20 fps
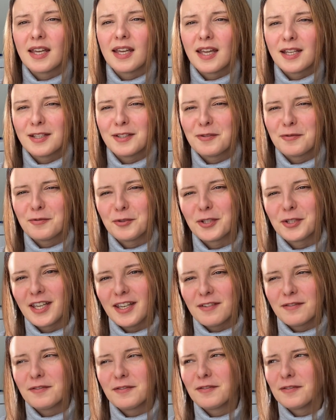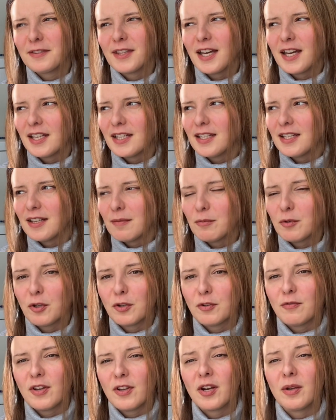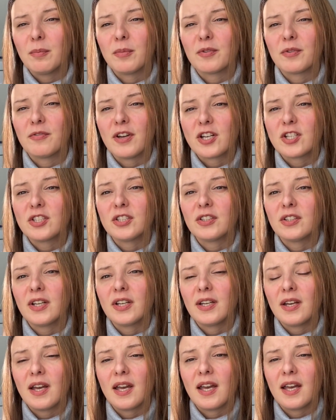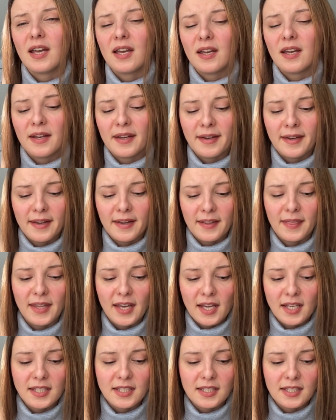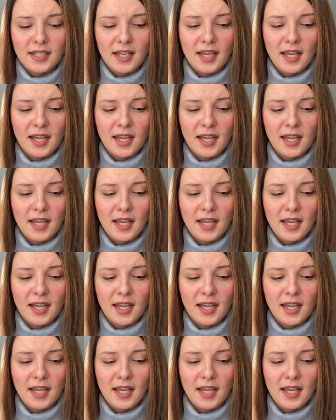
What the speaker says: and forgive that I'm not very professional at that.